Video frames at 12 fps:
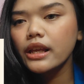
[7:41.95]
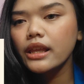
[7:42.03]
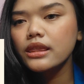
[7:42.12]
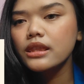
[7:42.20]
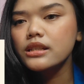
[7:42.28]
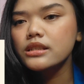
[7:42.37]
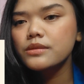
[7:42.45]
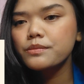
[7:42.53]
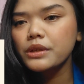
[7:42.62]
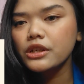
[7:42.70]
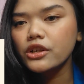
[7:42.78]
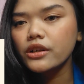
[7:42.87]
in the
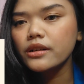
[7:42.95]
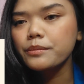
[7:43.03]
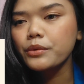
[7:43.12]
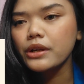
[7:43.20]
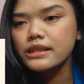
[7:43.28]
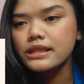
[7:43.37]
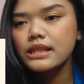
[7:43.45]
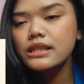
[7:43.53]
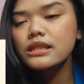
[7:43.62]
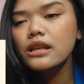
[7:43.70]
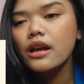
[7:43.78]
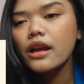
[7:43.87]
speaker presence.